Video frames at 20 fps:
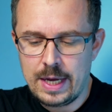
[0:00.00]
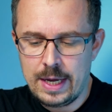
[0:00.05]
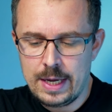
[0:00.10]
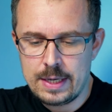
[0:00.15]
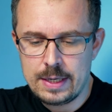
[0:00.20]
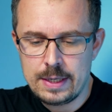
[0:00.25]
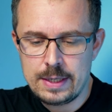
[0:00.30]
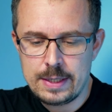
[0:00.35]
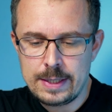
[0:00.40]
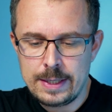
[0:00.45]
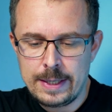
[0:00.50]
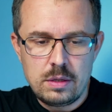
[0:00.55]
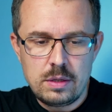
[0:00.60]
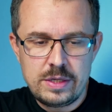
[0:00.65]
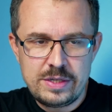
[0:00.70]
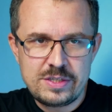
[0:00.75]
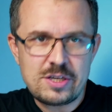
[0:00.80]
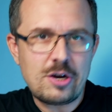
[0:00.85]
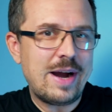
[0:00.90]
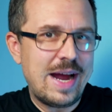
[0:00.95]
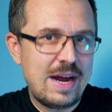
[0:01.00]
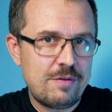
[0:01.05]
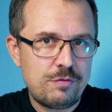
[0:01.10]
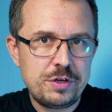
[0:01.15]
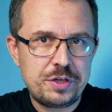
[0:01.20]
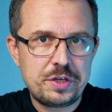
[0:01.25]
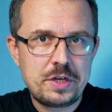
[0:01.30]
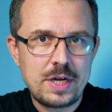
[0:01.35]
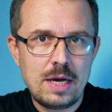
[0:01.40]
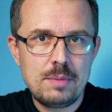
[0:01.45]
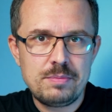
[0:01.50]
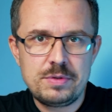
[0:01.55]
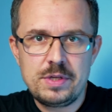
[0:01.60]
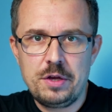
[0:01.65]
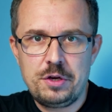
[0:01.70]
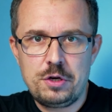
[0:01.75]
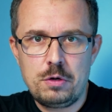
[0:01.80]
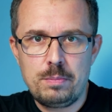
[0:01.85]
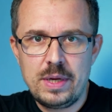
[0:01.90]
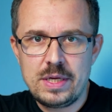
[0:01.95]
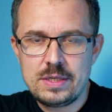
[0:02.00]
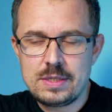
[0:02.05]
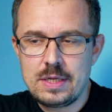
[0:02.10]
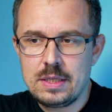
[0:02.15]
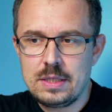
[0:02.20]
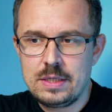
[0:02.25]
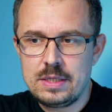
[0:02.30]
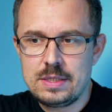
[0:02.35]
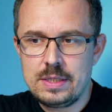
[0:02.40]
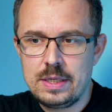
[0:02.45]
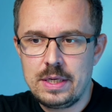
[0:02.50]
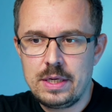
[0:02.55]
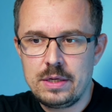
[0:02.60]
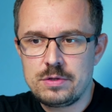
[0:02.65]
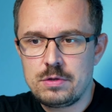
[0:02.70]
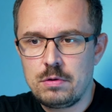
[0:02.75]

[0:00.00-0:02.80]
and these are average times that you're basically seeing.